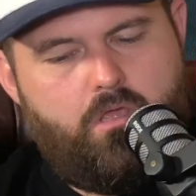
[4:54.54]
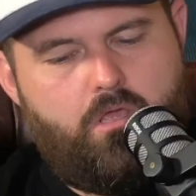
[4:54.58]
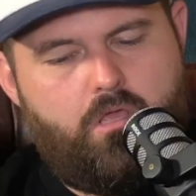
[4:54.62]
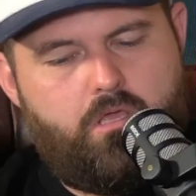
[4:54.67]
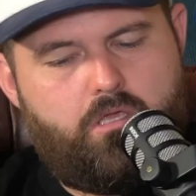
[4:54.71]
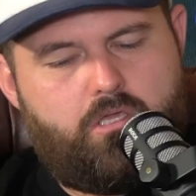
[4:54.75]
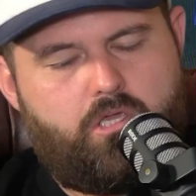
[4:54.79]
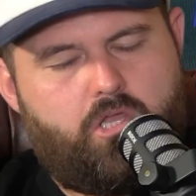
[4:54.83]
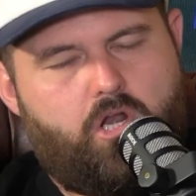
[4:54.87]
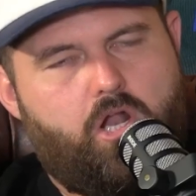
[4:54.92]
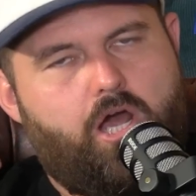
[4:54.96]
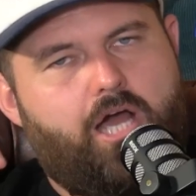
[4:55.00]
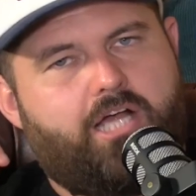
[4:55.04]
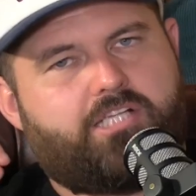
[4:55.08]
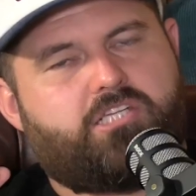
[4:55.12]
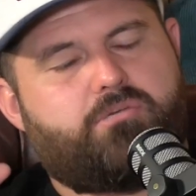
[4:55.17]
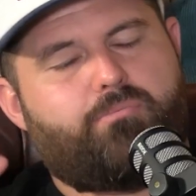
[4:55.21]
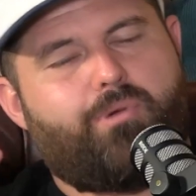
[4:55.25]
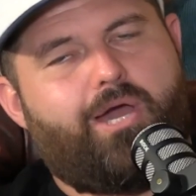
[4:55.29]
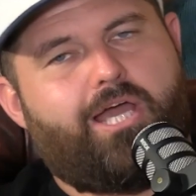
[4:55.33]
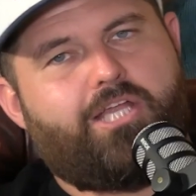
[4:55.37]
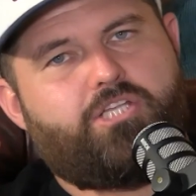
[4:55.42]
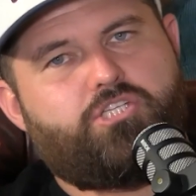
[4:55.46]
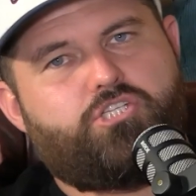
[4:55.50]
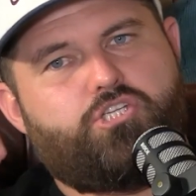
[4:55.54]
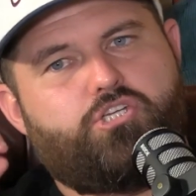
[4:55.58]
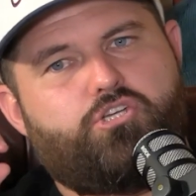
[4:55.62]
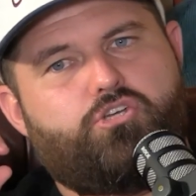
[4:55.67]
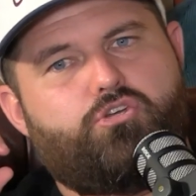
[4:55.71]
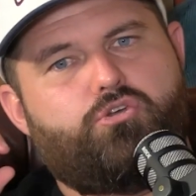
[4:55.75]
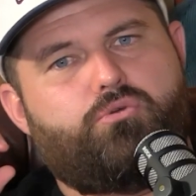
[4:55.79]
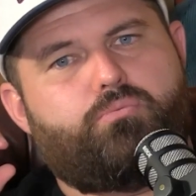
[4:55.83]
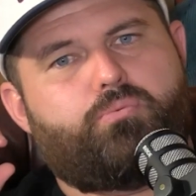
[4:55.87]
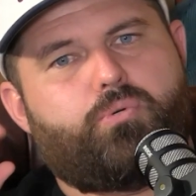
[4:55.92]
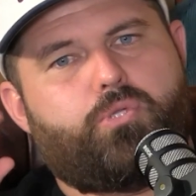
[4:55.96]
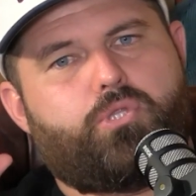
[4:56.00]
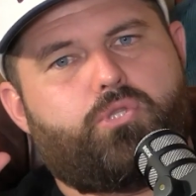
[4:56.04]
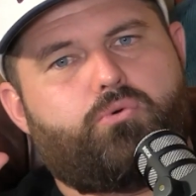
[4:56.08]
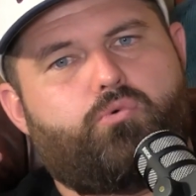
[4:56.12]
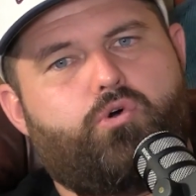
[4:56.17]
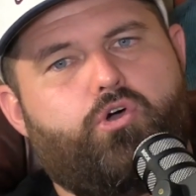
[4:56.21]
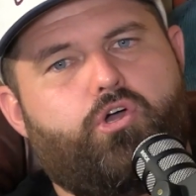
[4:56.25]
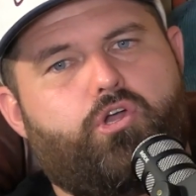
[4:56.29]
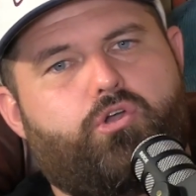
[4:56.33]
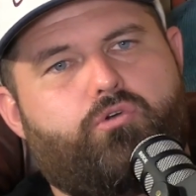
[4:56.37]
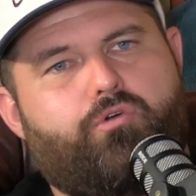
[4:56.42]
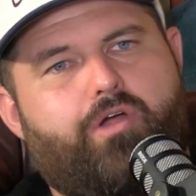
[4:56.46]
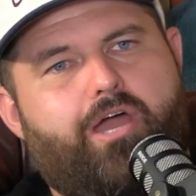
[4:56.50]
Can I ask you, mate, do you put the
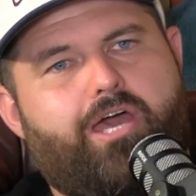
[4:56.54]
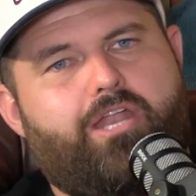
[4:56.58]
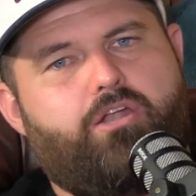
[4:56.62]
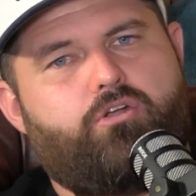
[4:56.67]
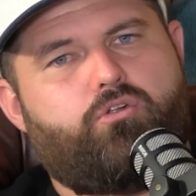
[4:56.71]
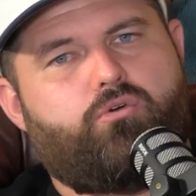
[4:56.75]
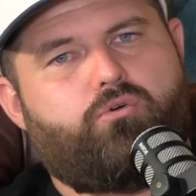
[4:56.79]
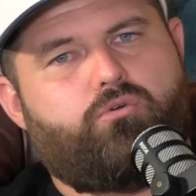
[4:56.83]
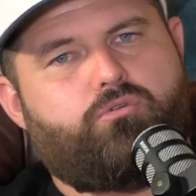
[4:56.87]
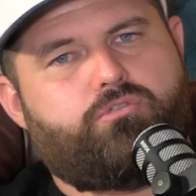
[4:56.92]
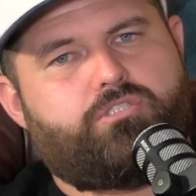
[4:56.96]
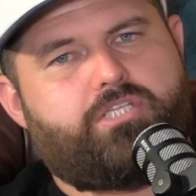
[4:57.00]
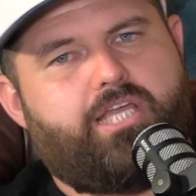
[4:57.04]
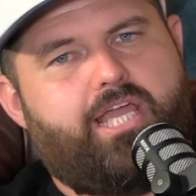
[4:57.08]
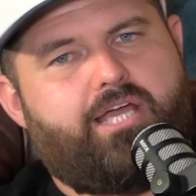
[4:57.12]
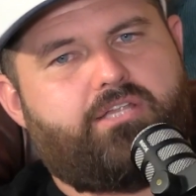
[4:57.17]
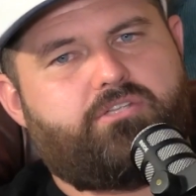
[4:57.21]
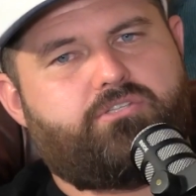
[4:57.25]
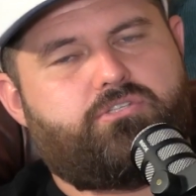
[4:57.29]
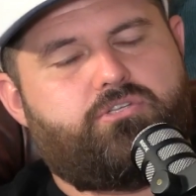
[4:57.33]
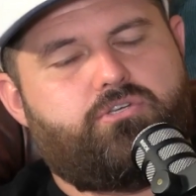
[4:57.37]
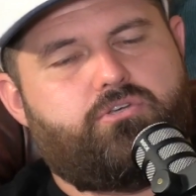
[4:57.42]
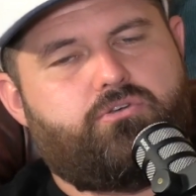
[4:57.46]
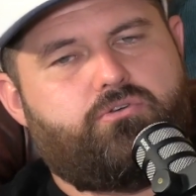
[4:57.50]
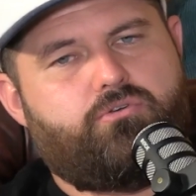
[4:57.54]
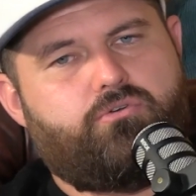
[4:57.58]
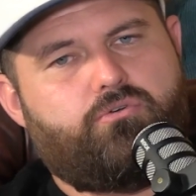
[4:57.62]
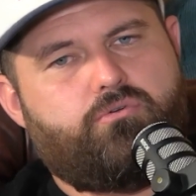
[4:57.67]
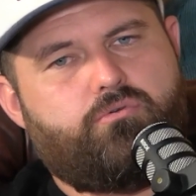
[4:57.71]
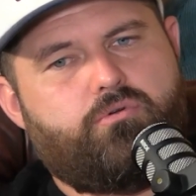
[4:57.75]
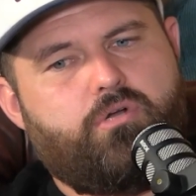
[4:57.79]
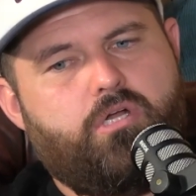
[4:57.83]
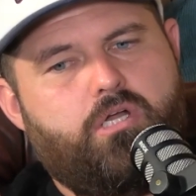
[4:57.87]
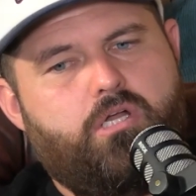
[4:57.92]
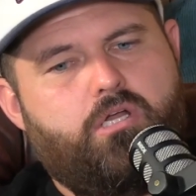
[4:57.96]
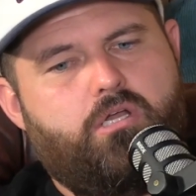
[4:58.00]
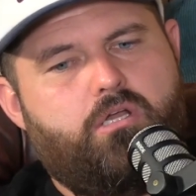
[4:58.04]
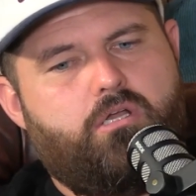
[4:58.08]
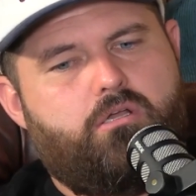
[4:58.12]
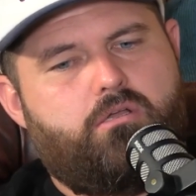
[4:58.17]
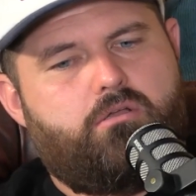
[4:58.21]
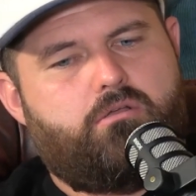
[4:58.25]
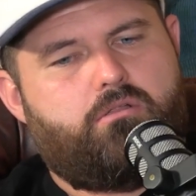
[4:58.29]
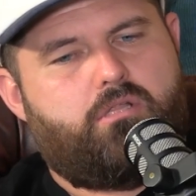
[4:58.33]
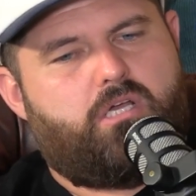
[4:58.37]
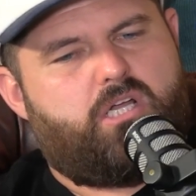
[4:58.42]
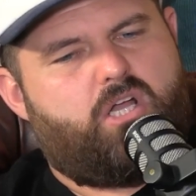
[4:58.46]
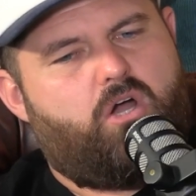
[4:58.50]
work rate at all down to
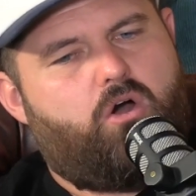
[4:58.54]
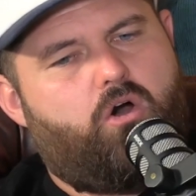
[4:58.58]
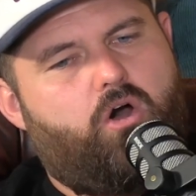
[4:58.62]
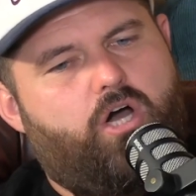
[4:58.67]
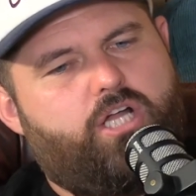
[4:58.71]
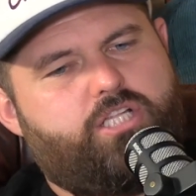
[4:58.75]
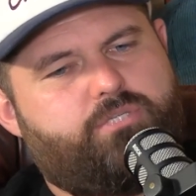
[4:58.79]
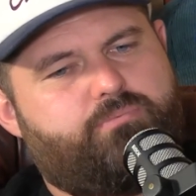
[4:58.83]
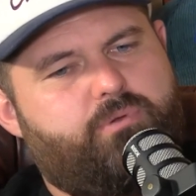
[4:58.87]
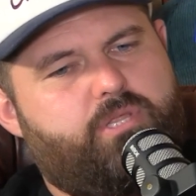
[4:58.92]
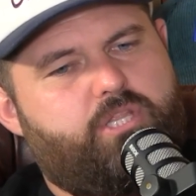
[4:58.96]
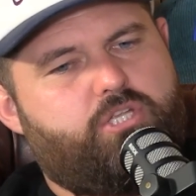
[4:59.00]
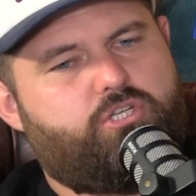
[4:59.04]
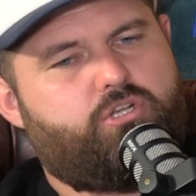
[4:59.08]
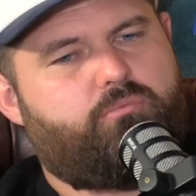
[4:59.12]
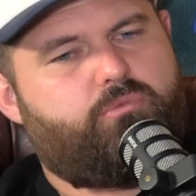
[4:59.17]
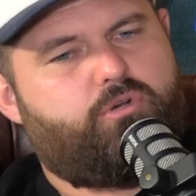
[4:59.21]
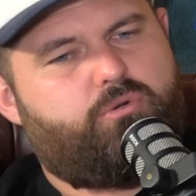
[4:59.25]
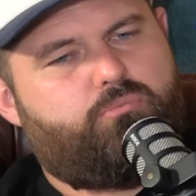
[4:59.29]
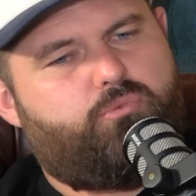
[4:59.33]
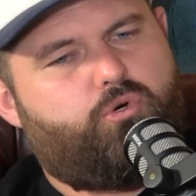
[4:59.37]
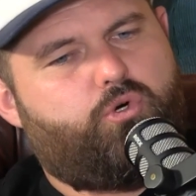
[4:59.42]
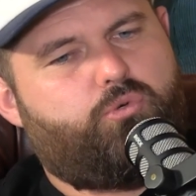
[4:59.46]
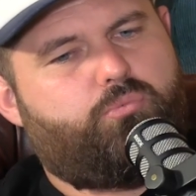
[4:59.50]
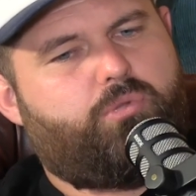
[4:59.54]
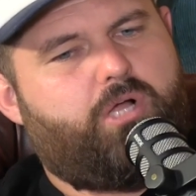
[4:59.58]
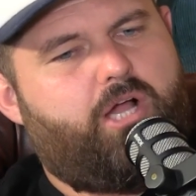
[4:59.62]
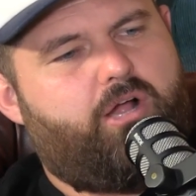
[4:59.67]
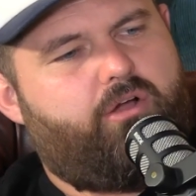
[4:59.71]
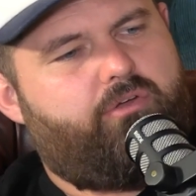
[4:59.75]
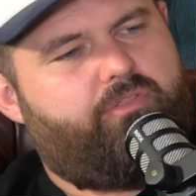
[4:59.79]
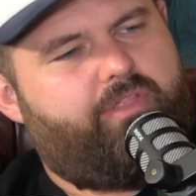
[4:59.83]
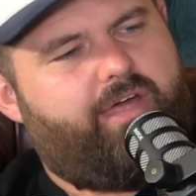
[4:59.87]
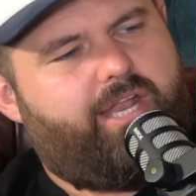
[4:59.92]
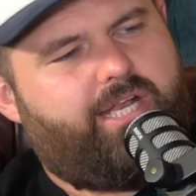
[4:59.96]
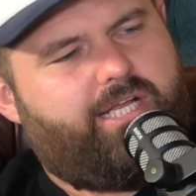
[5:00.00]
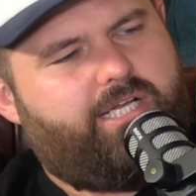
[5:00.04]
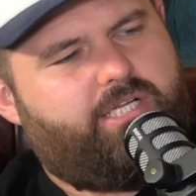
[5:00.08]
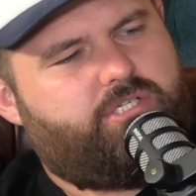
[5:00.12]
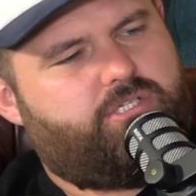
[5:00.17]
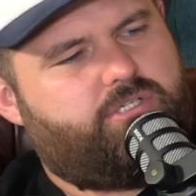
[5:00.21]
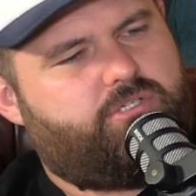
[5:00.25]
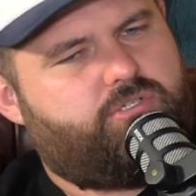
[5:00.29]
like Hines being the dominant ball player on that edge and